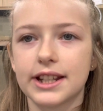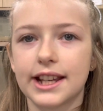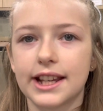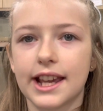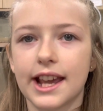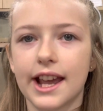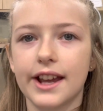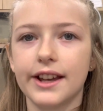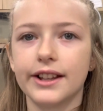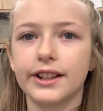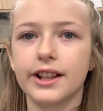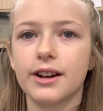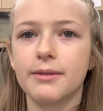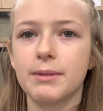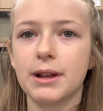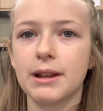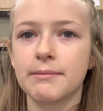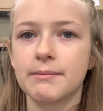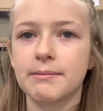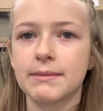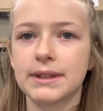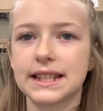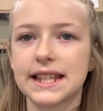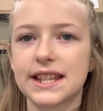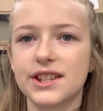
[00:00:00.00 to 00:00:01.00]
Caleb in
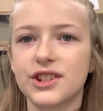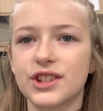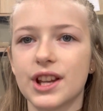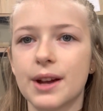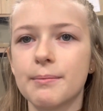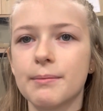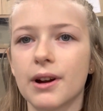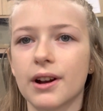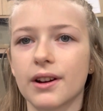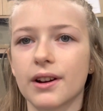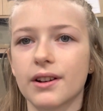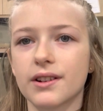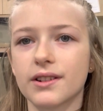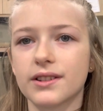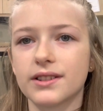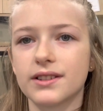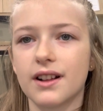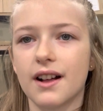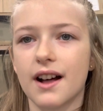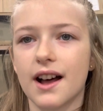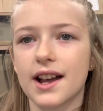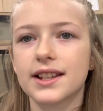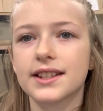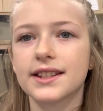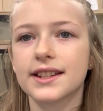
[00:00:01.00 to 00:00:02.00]
Mrs. Schembarger's
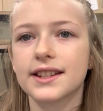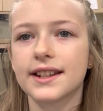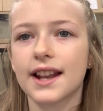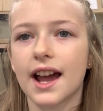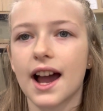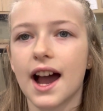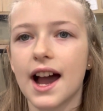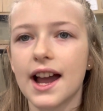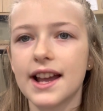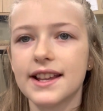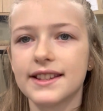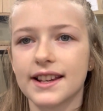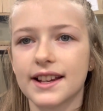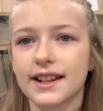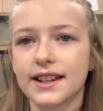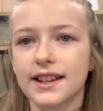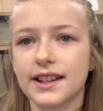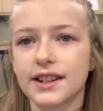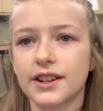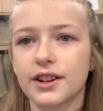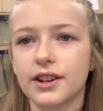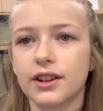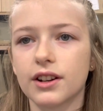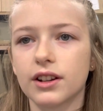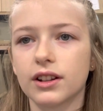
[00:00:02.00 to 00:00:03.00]
class and Isaac
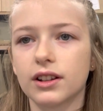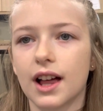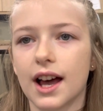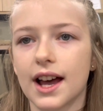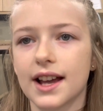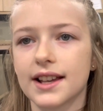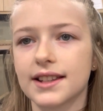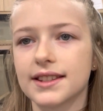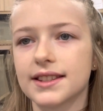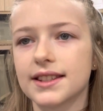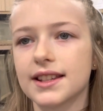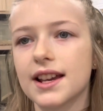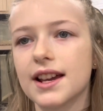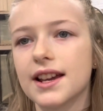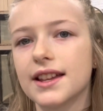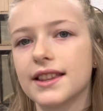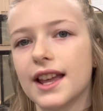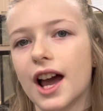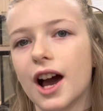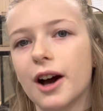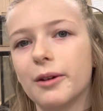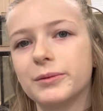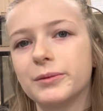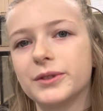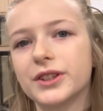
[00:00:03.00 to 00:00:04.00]
in her class. They
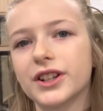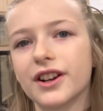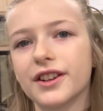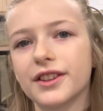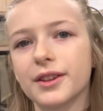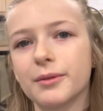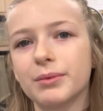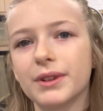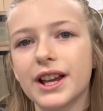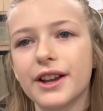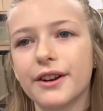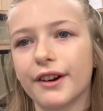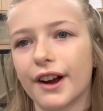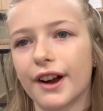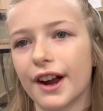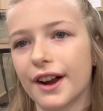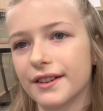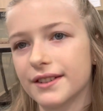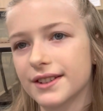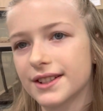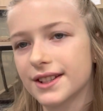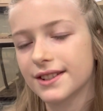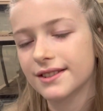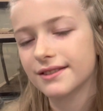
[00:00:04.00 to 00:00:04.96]
helped her on the playground.